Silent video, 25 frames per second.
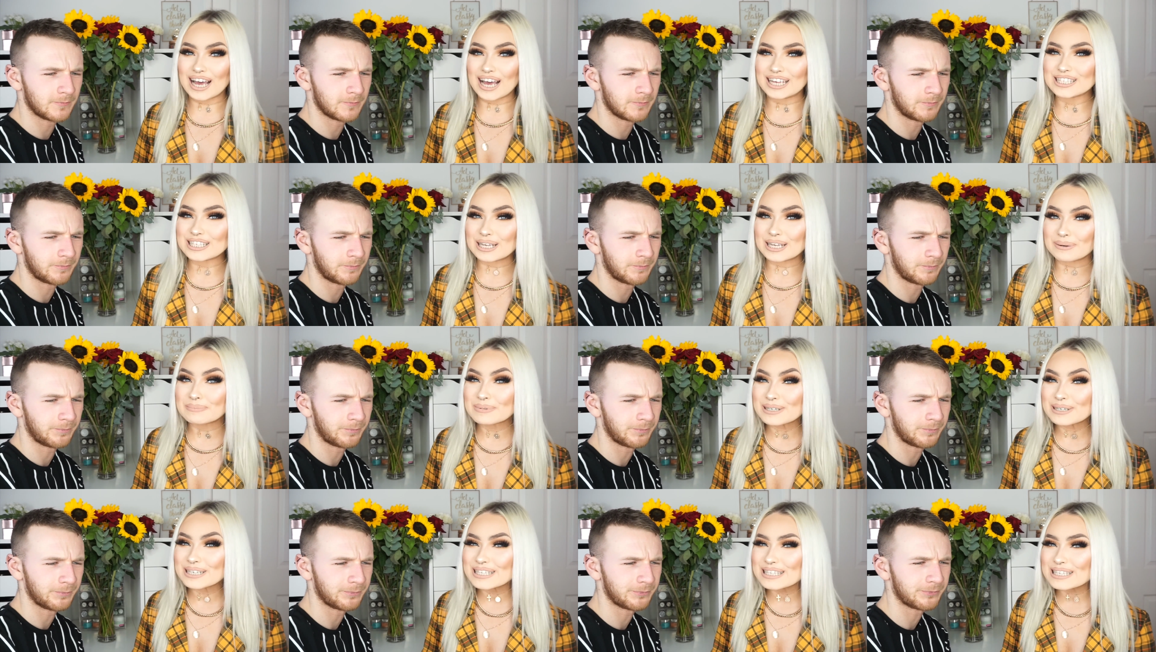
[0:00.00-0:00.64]

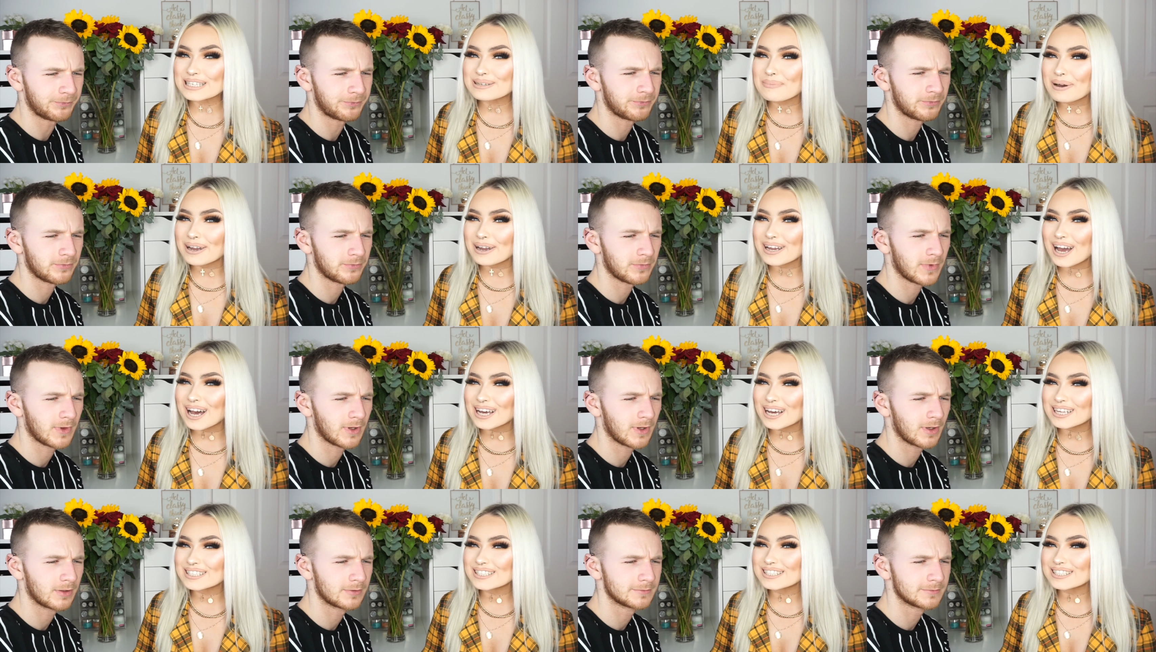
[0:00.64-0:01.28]
Speaker 1: assumptions about
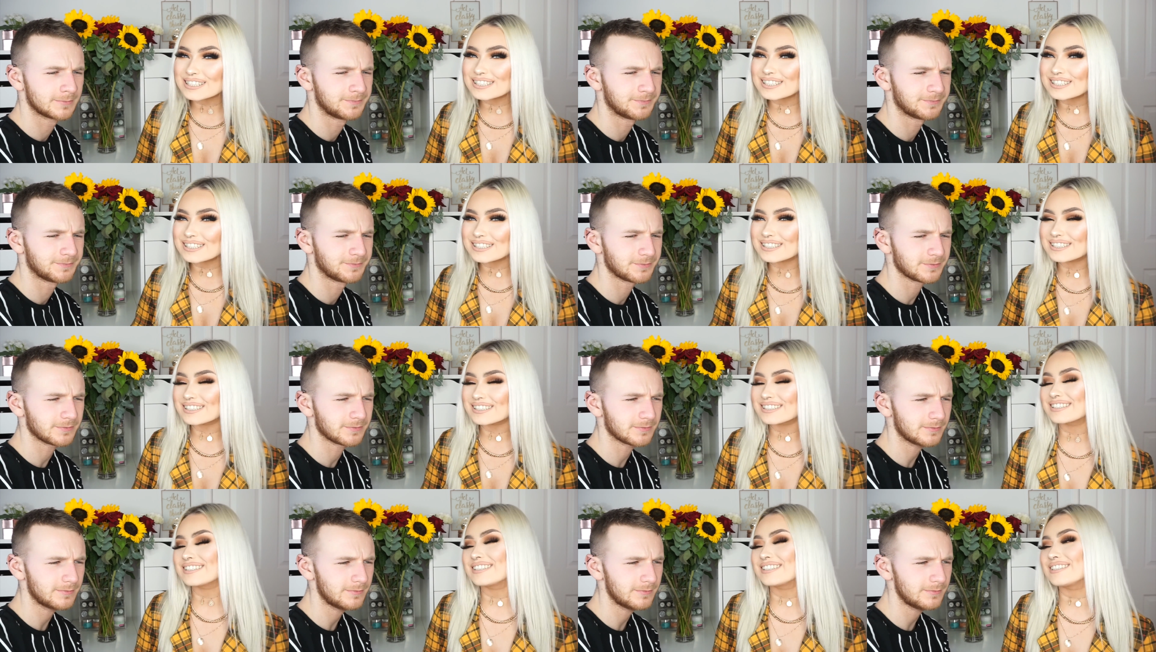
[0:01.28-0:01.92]
us.
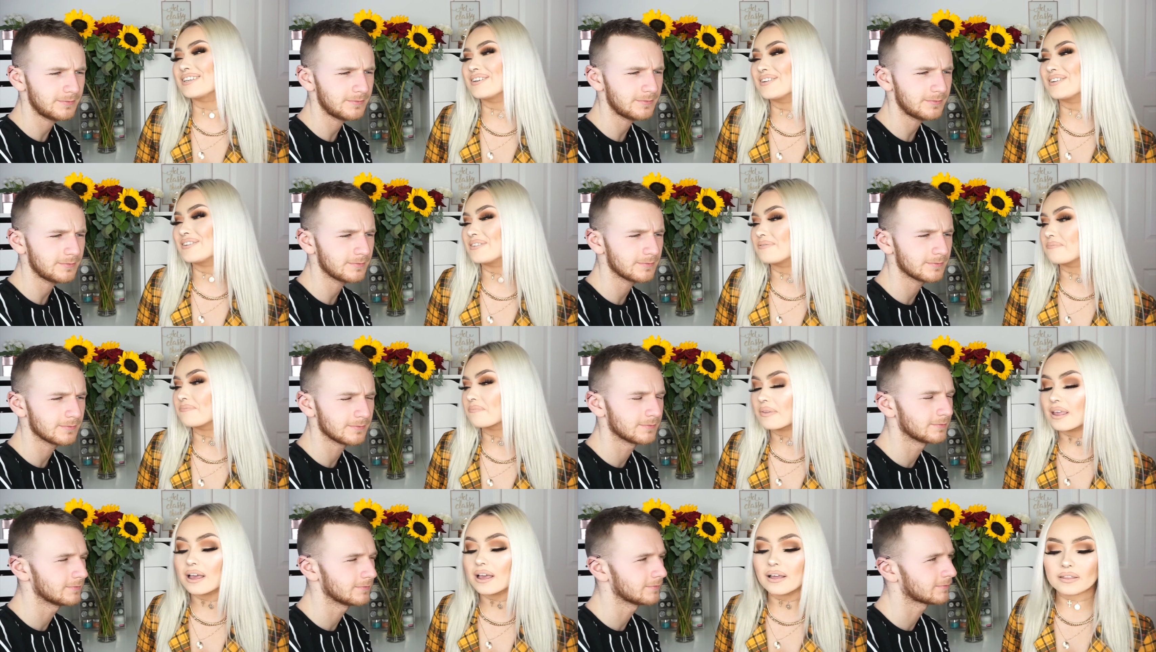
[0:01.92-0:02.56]
So
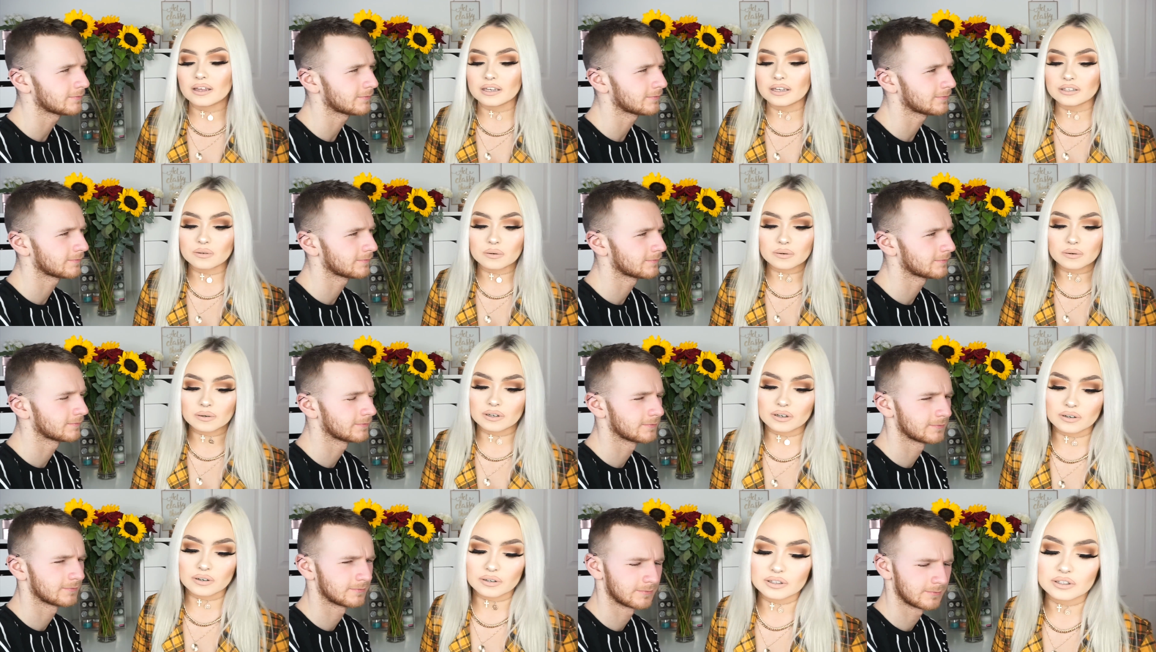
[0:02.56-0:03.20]
that's what we're
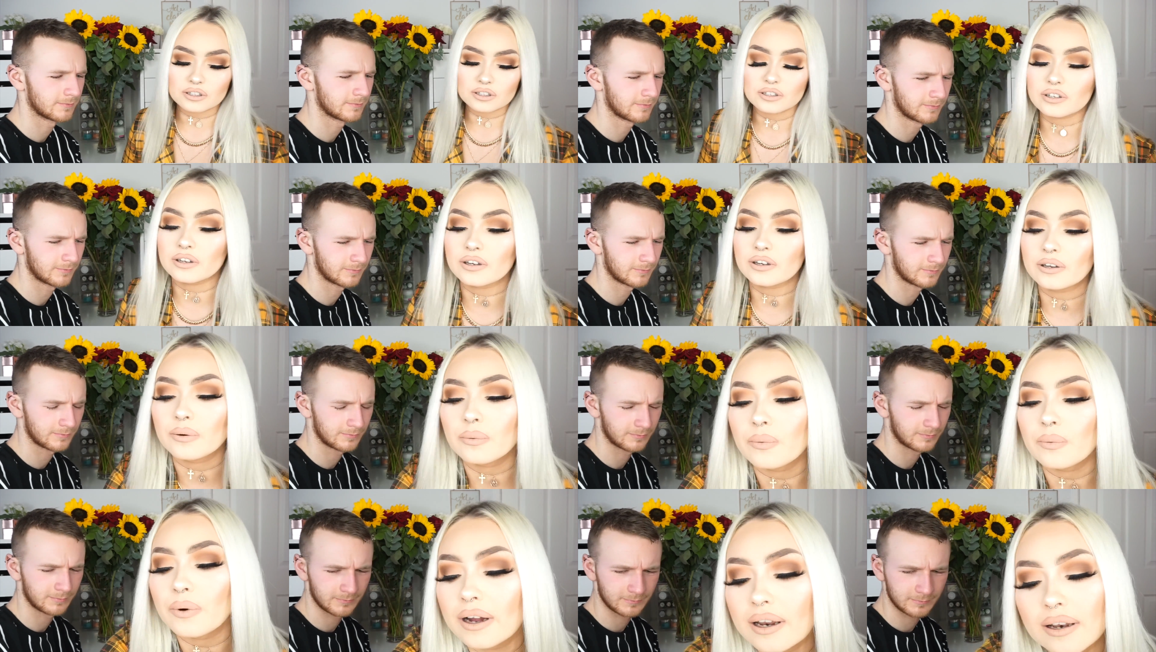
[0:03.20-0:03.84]
going to do
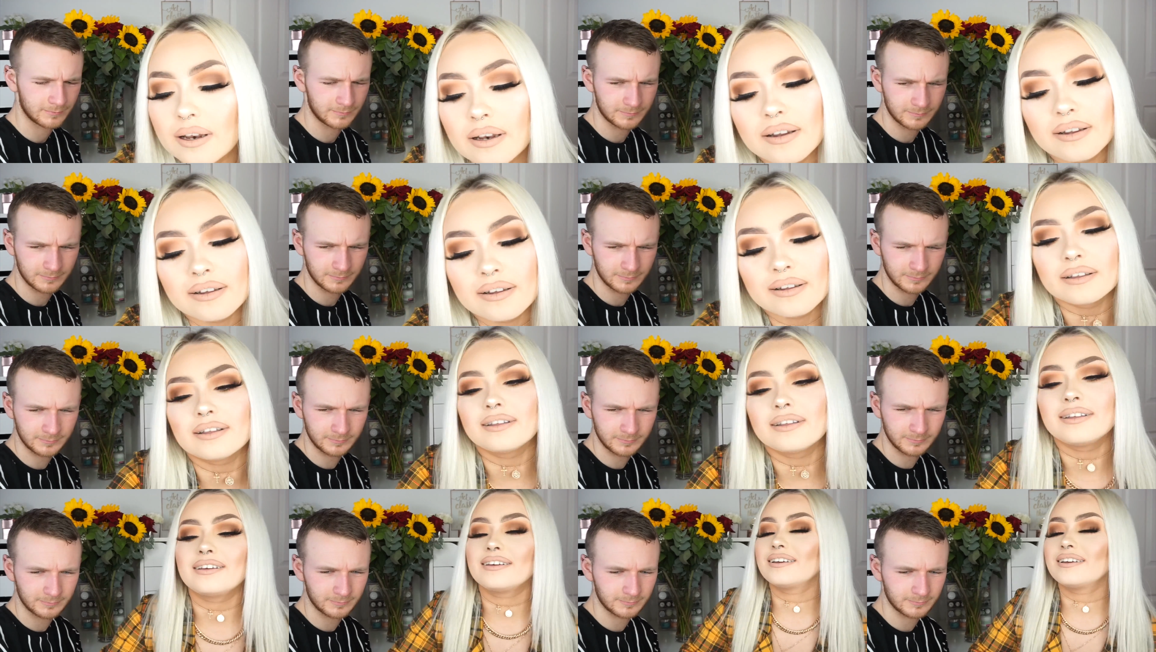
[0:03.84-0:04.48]
while
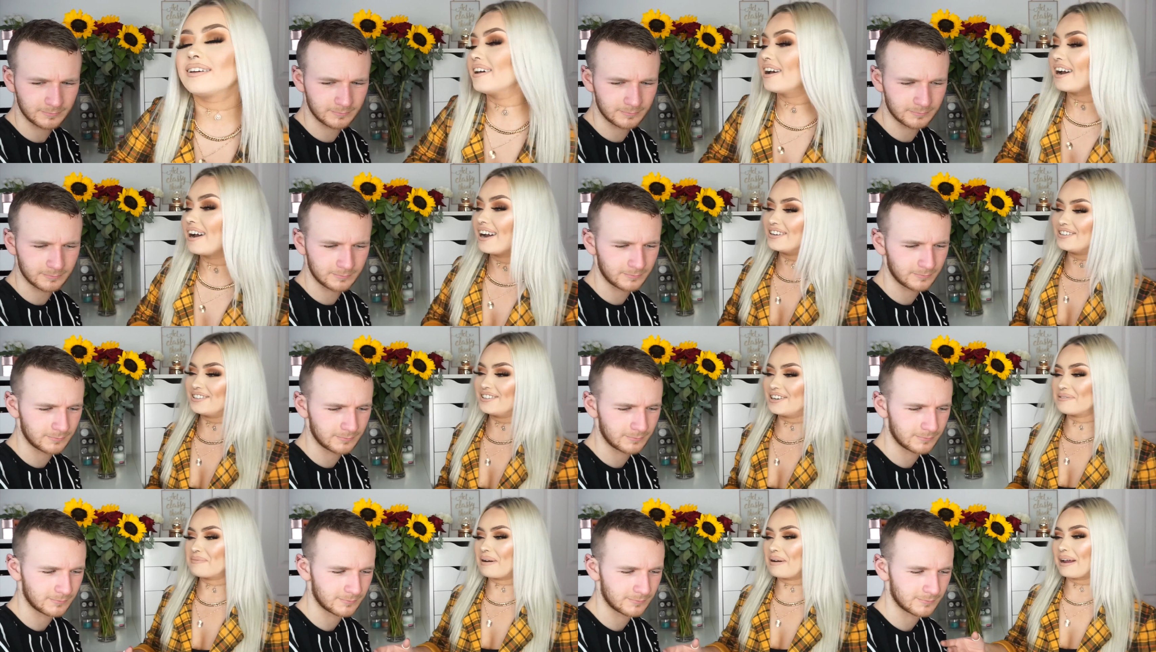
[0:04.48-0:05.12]
I do
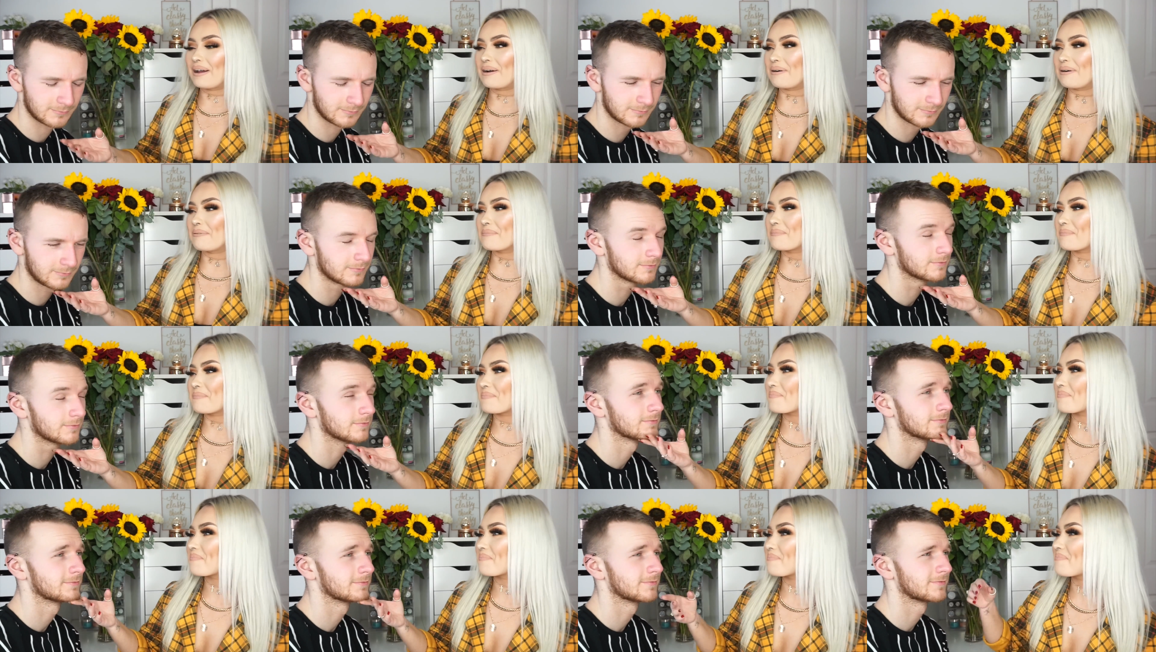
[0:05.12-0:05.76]
your makeup.
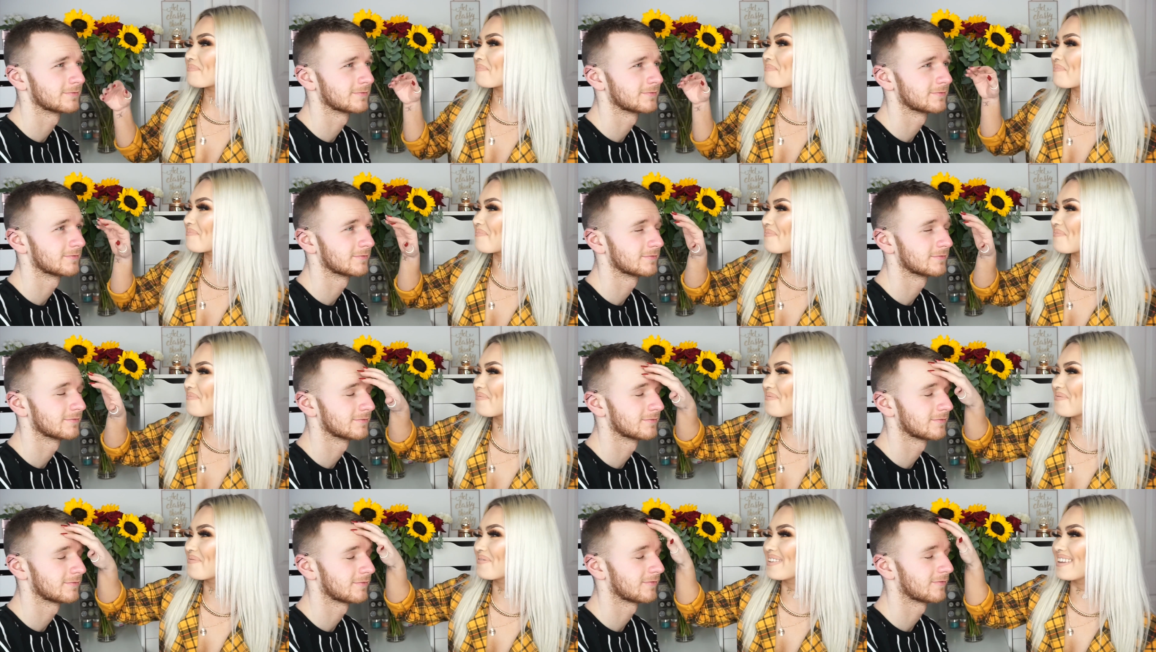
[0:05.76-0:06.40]

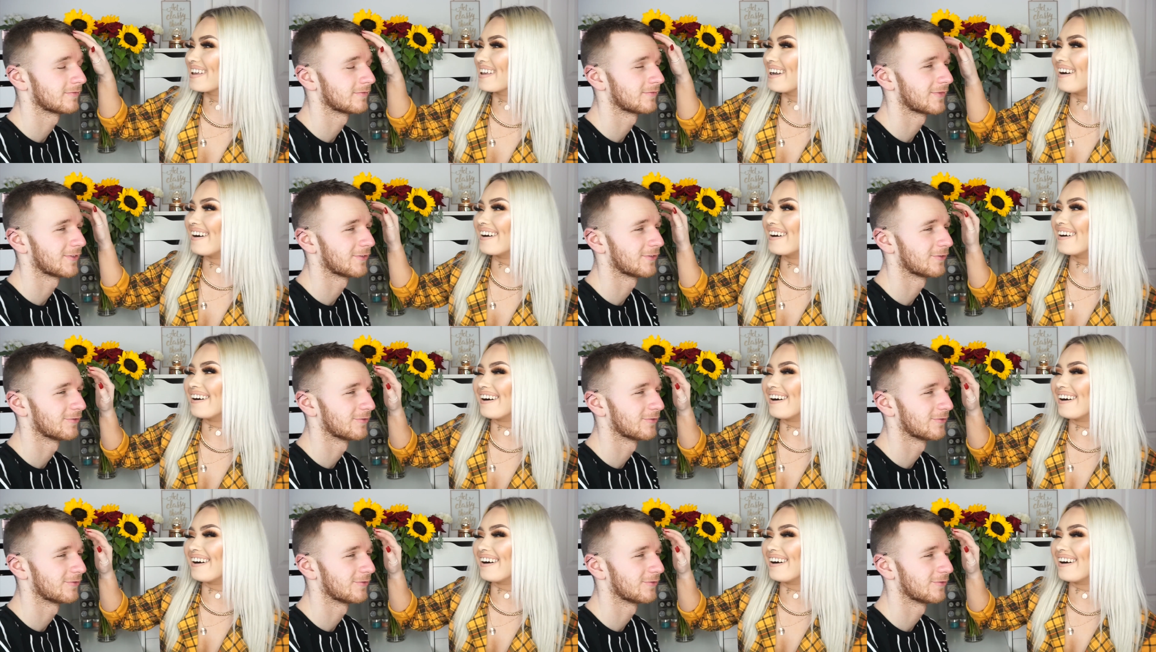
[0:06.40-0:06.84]
like